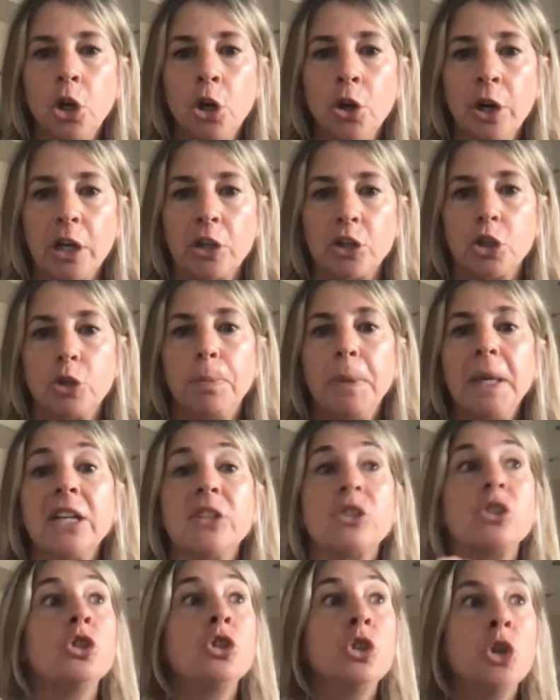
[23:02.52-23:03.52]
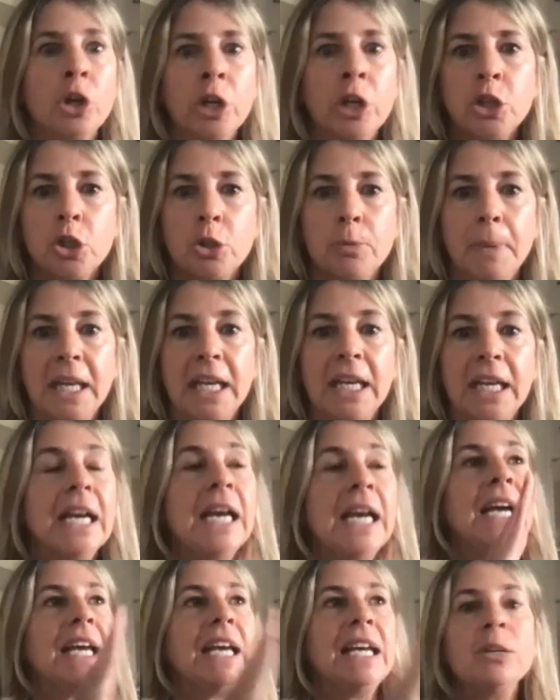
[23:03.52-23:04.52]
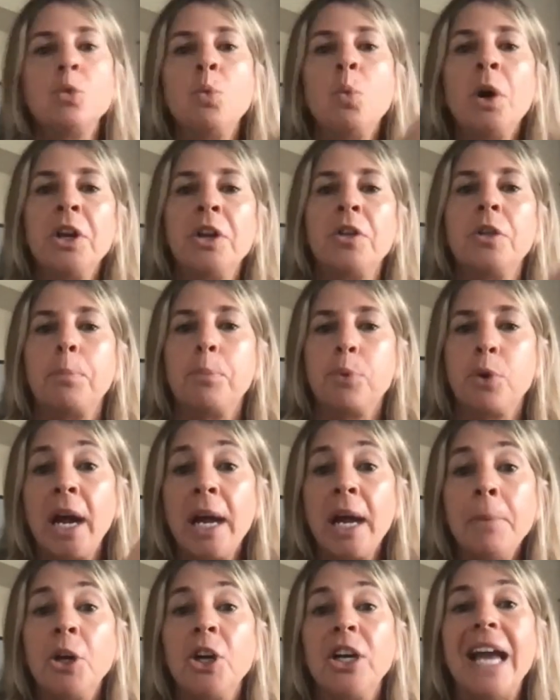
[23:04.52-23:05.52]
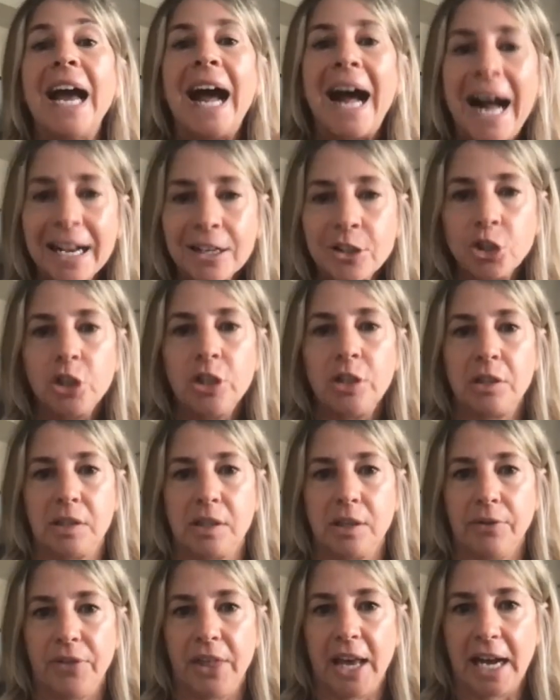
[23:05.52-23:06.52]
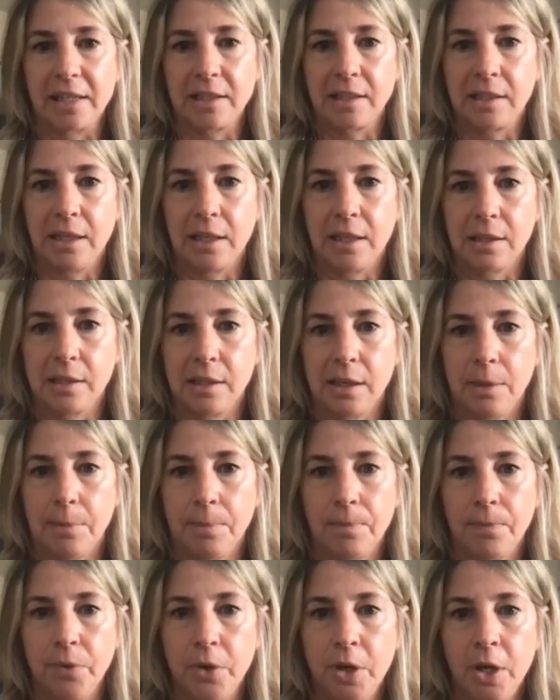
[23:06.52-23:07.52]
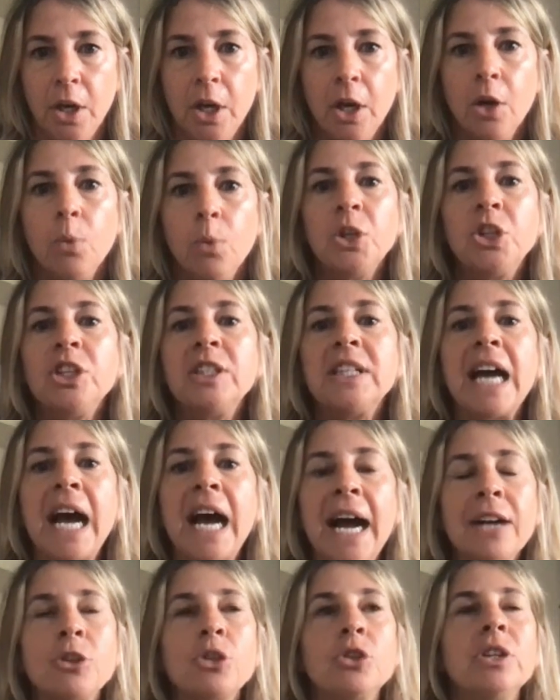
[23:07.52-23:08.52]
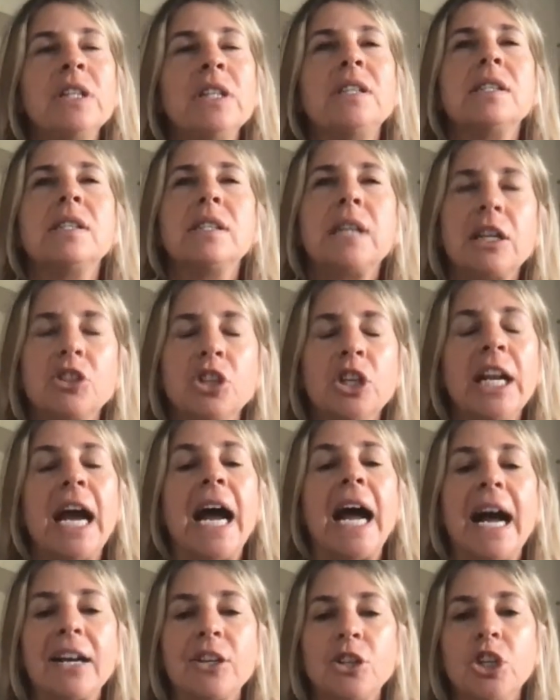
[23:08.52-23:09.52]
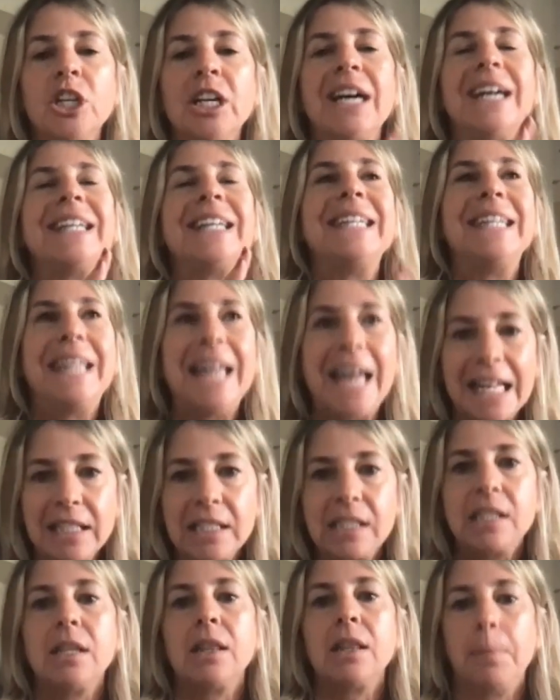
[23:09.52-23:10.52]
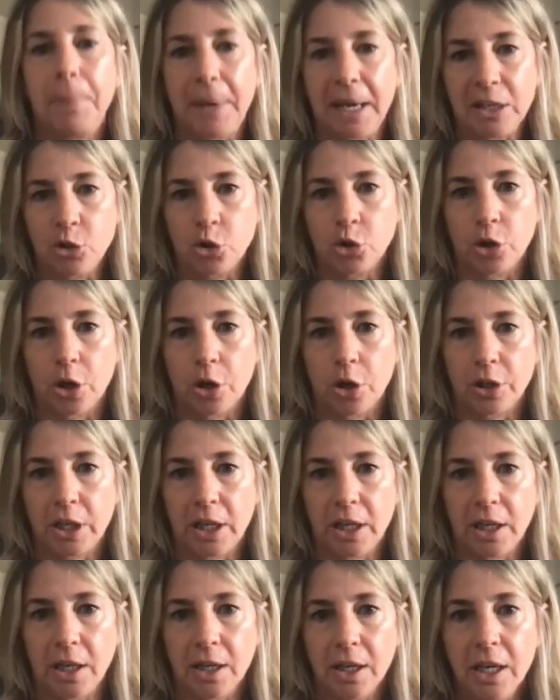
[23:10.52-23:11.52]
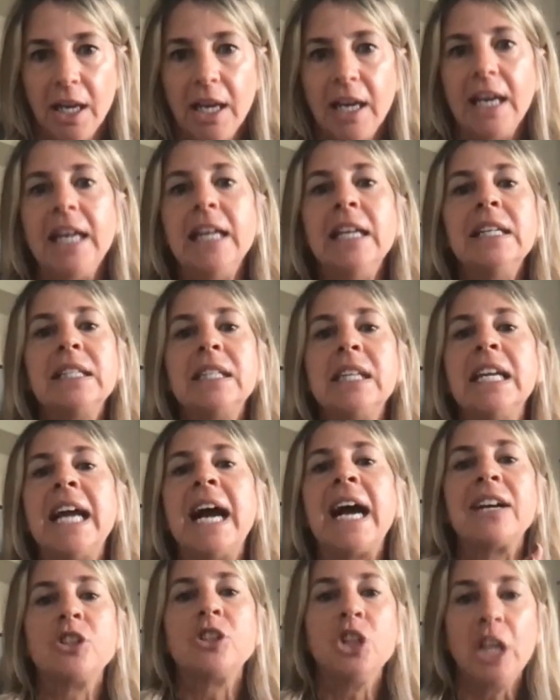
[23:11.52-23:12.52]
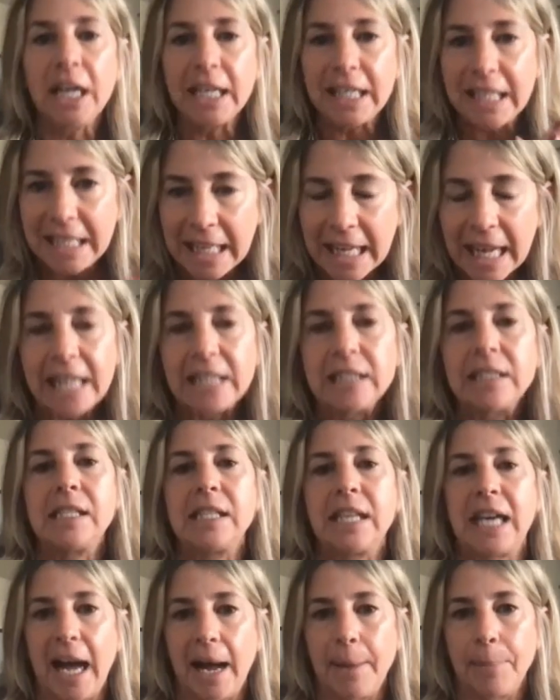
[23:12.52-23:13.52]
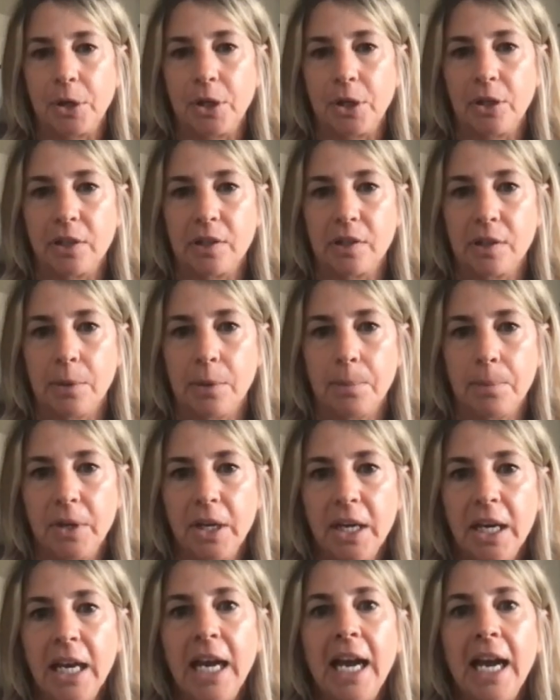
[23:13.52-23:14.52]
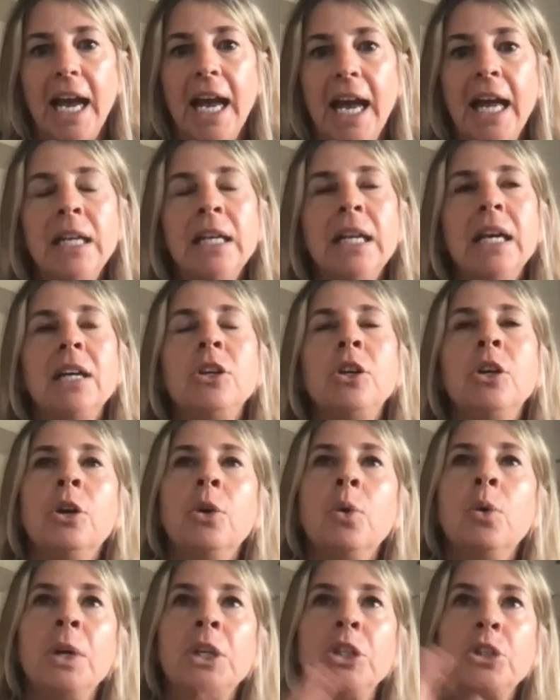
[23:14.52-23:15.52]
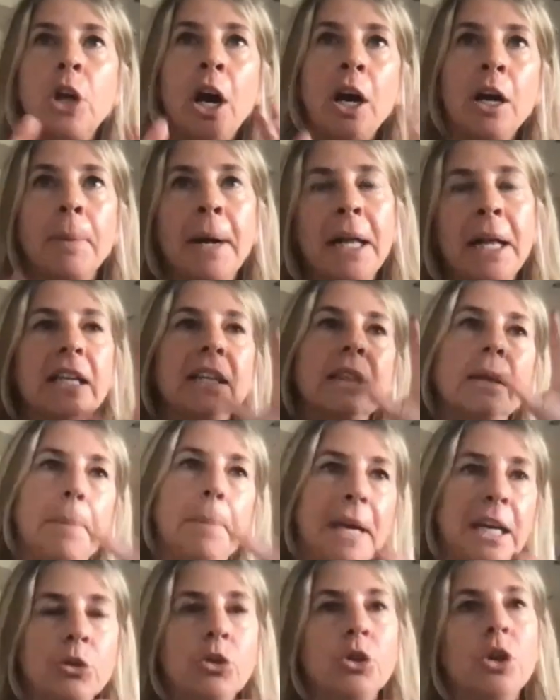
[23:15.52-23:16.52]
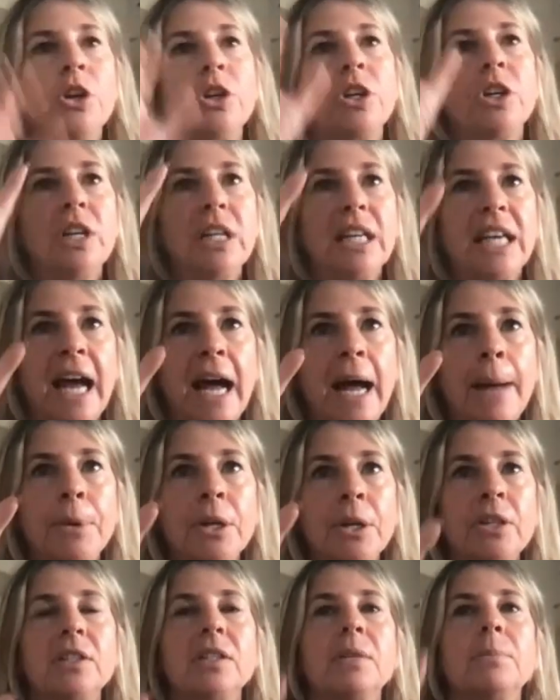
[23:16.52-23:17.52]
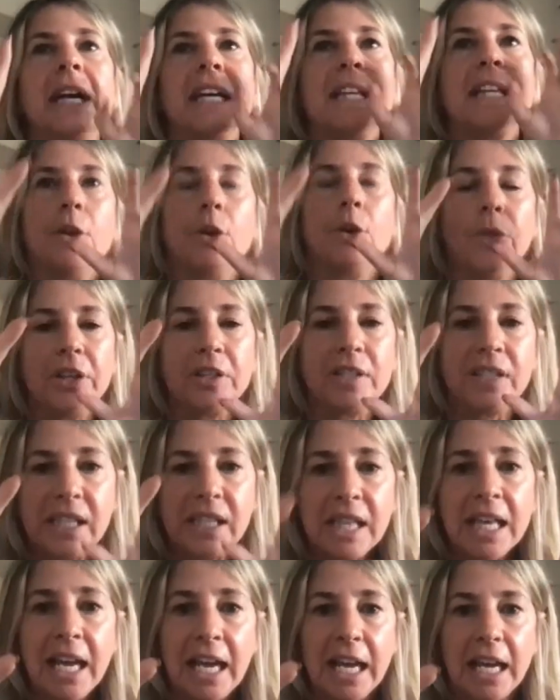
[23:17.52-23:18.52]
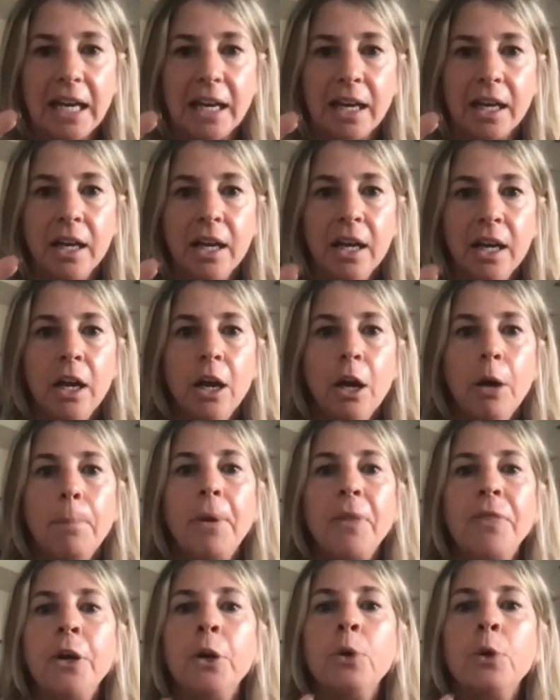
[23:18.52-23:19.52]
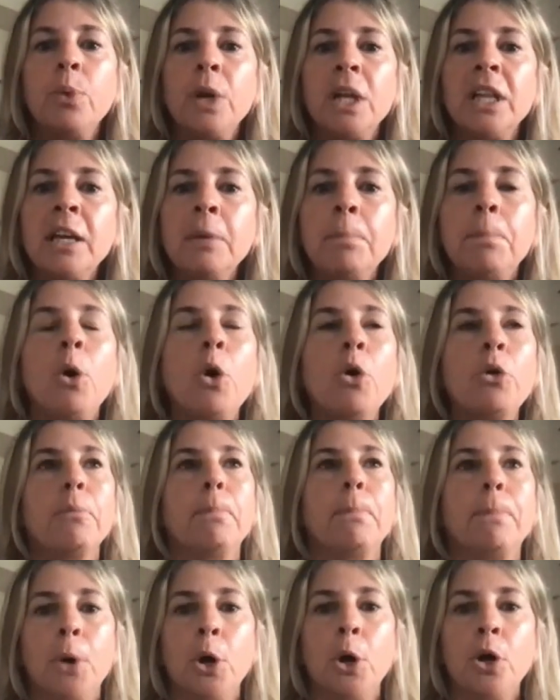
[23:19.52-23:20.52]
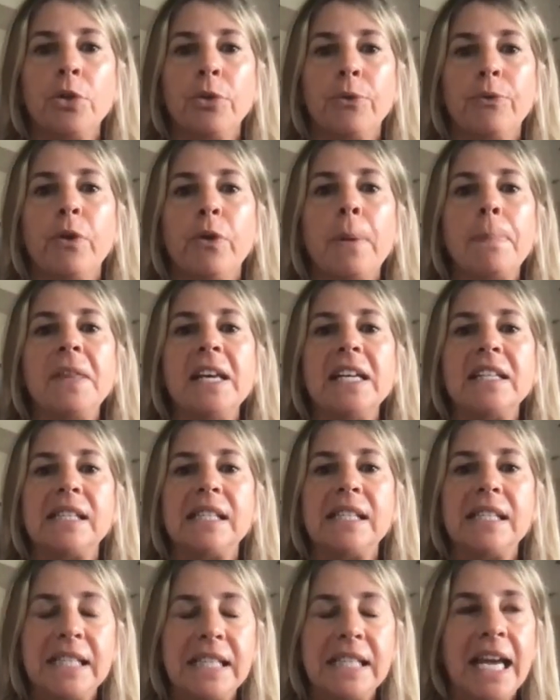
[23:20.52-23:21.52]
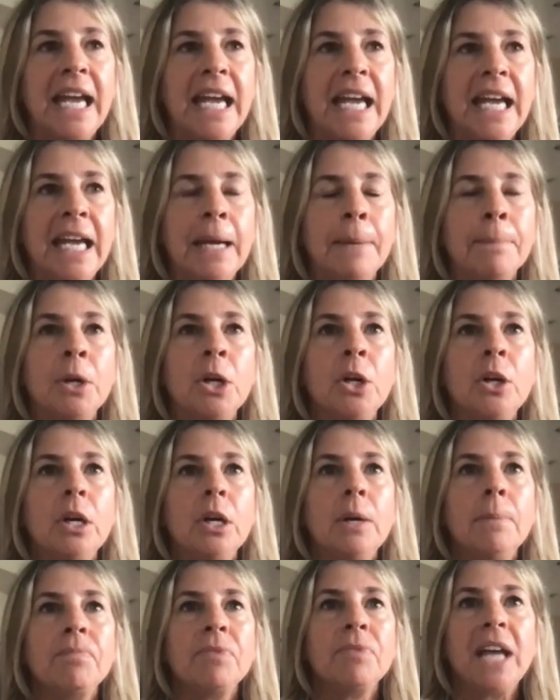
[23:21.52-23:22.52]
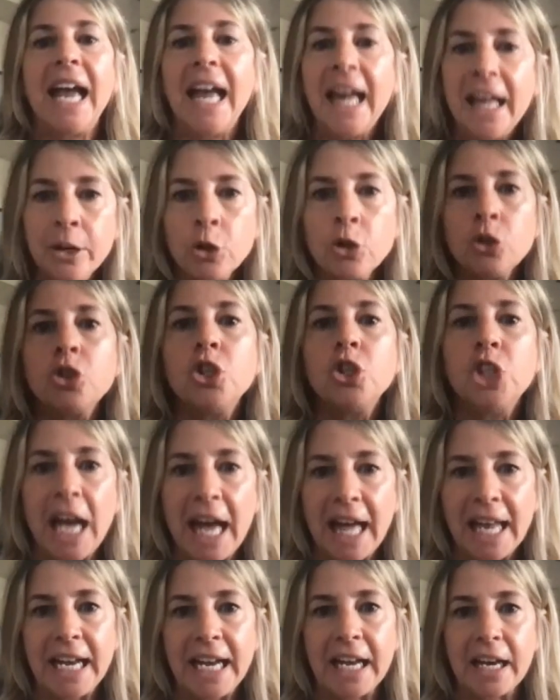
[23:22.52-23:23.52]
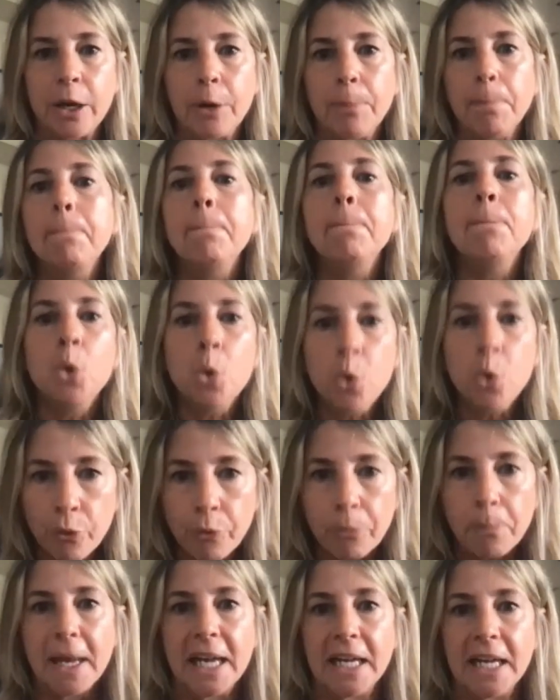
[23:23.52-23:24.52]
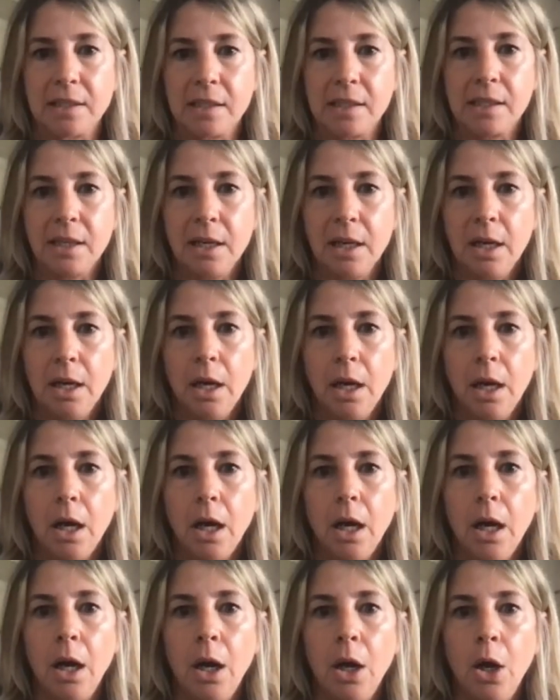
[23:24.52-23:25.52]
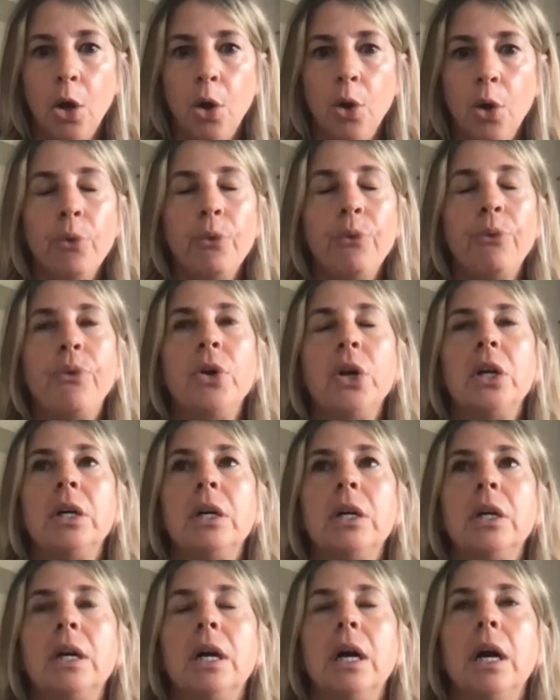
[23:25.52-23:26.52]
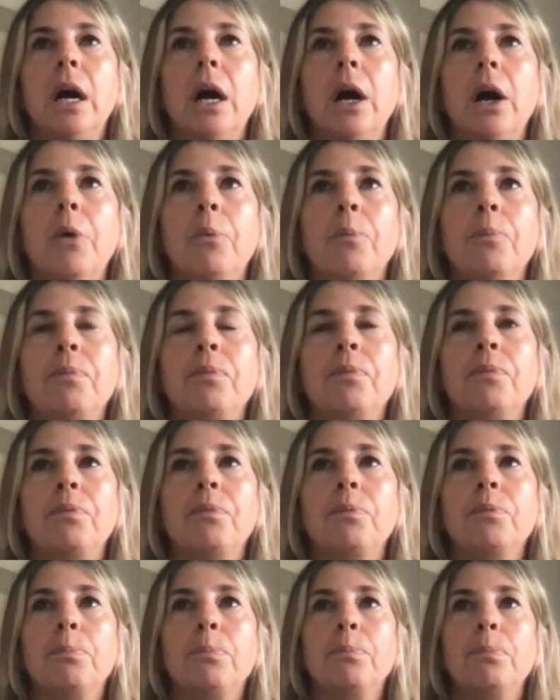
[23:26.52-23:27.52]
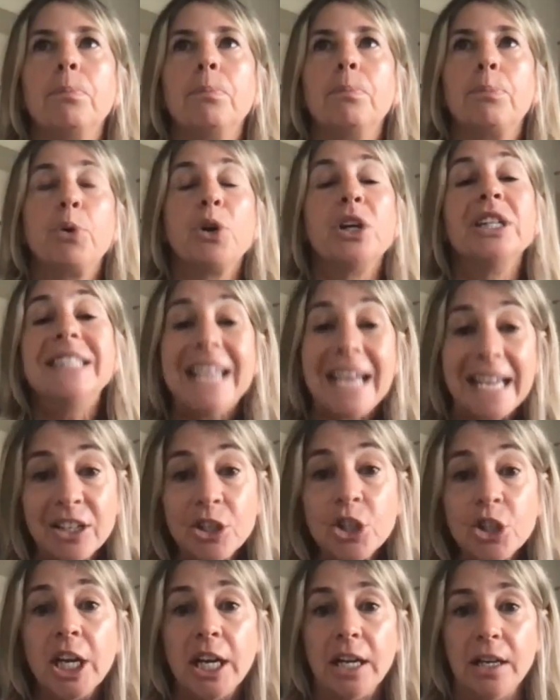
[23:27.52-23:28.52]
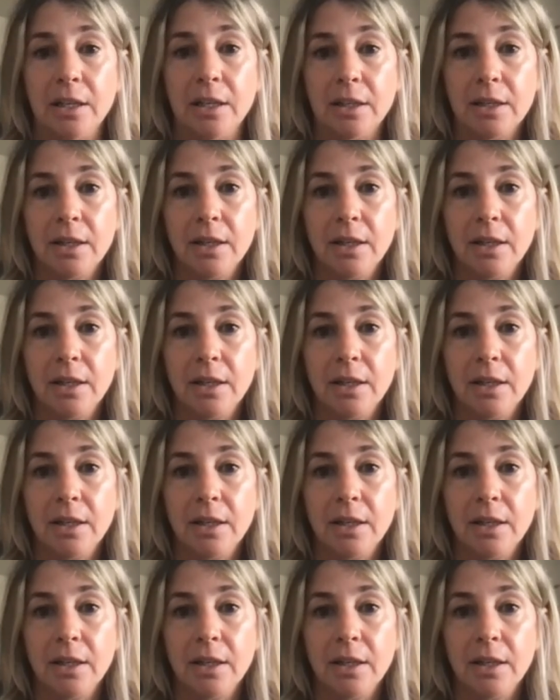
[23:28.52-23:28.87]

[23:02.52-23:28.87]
nourished because nourishment is one of the primary actions of that system which is actually such an action against the patriarchy. It is an action against capitalism. And, you know, we talk about like the patriarchy and capitalism like they're this thing, but they're really both birthed from this same energetic movement of um, predation.